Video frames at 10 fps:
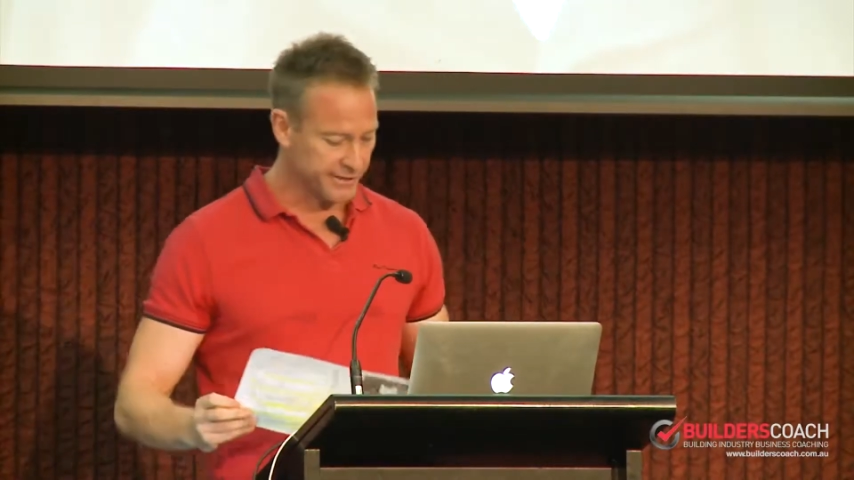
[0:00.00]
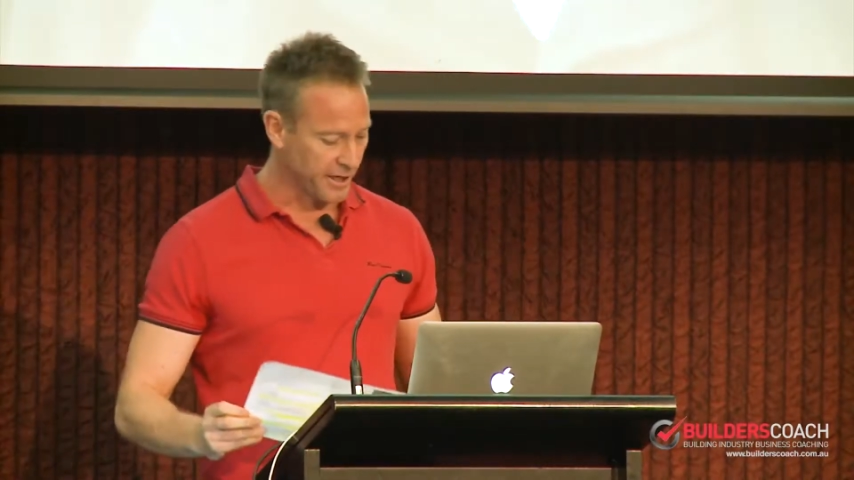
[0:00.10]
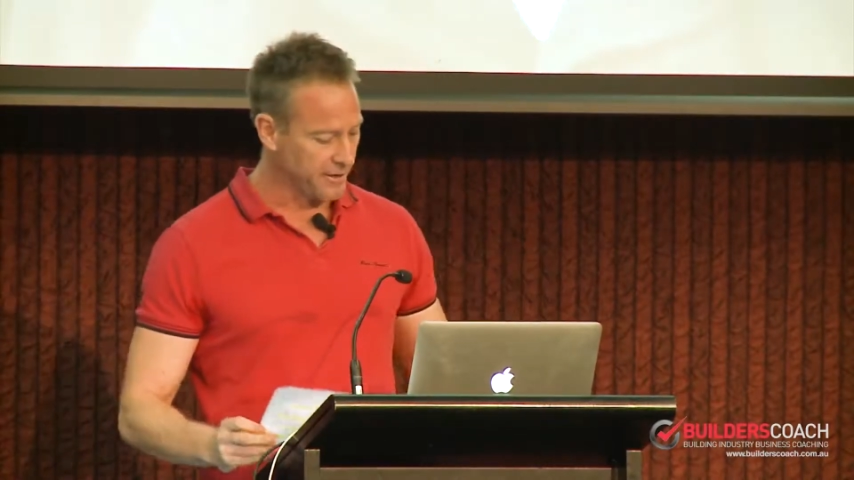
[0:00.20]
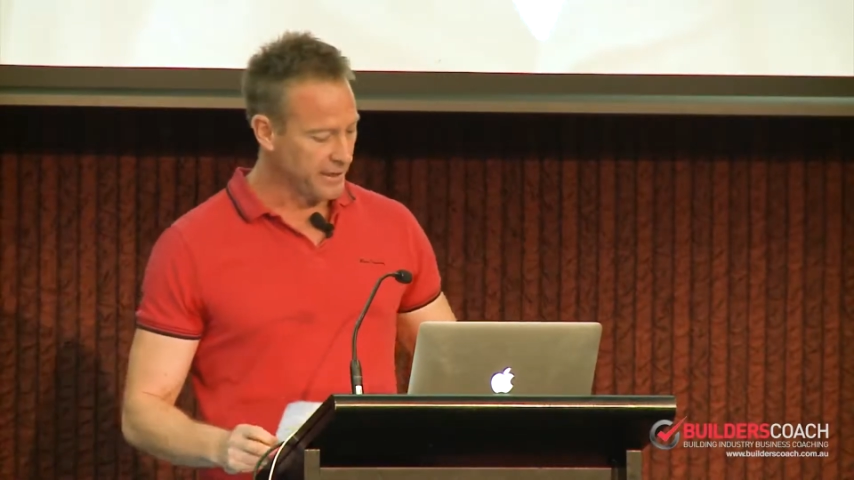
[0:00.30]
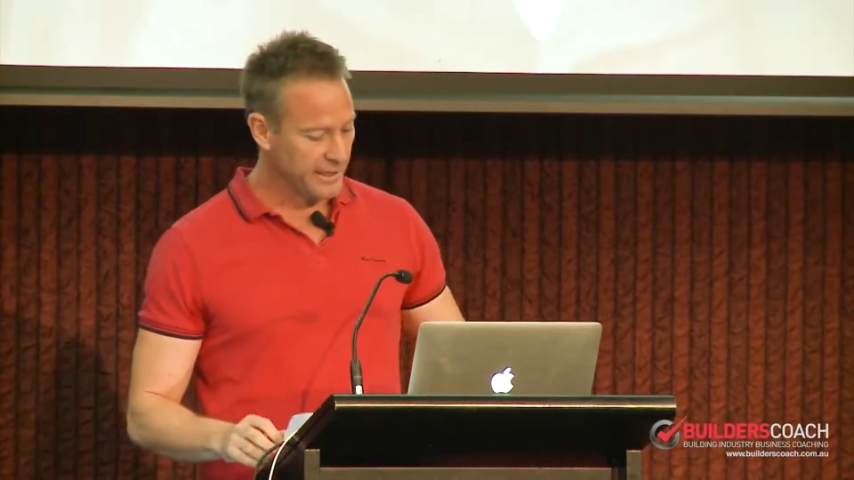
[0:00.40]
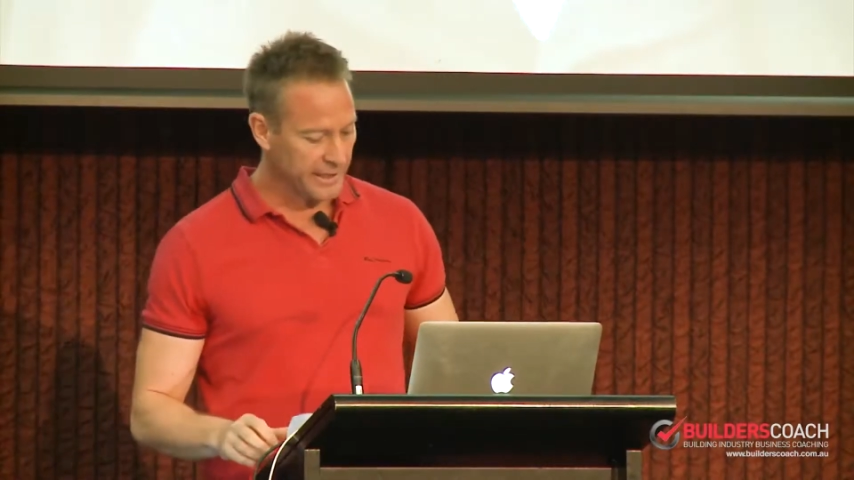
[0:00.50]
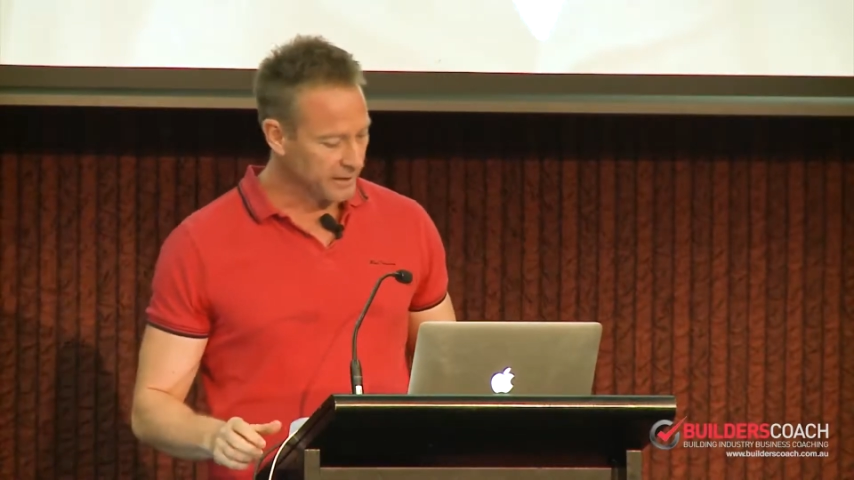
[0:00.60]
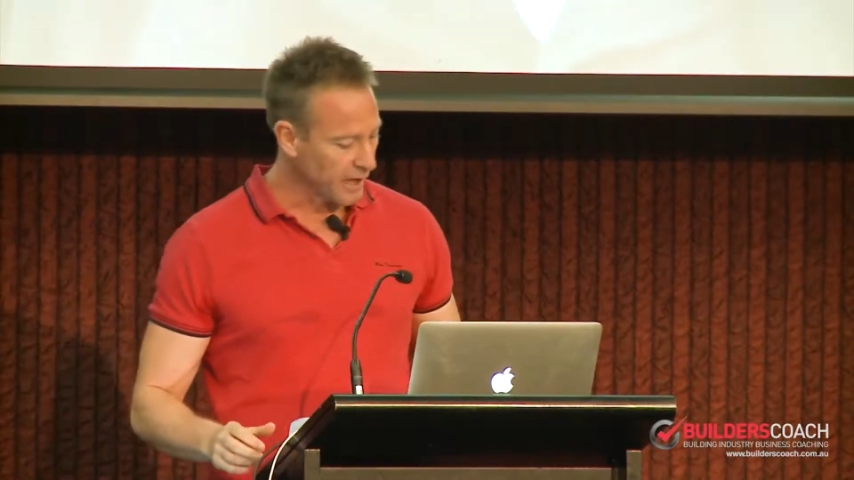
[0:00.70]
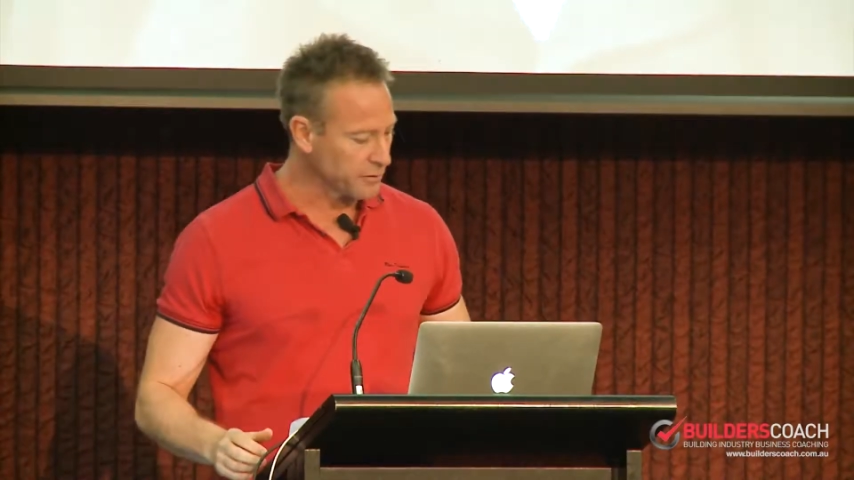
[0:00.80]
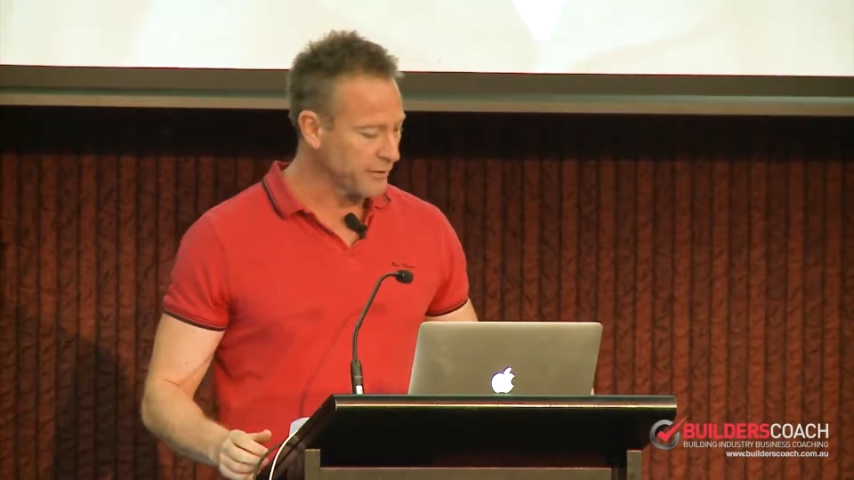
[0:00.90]
So in
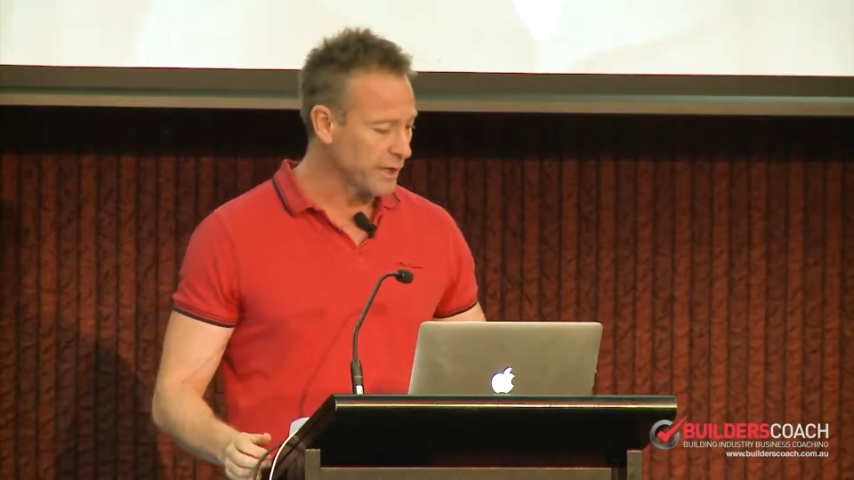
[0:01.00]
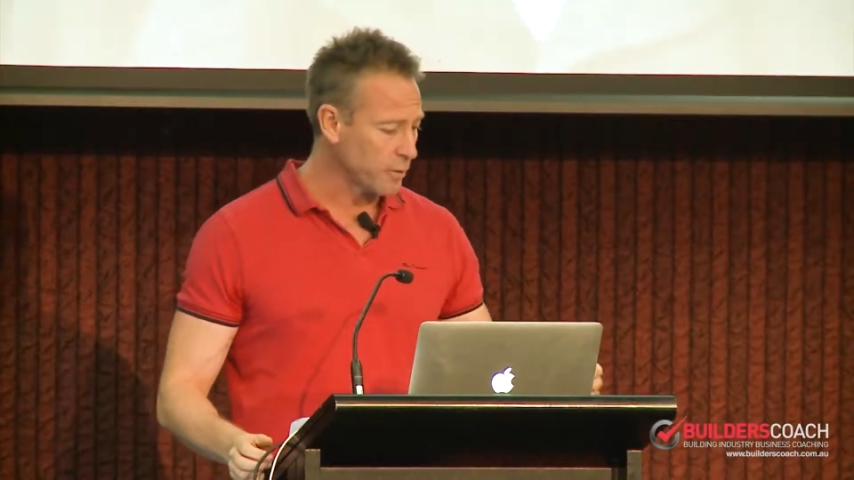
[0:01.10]
line with that,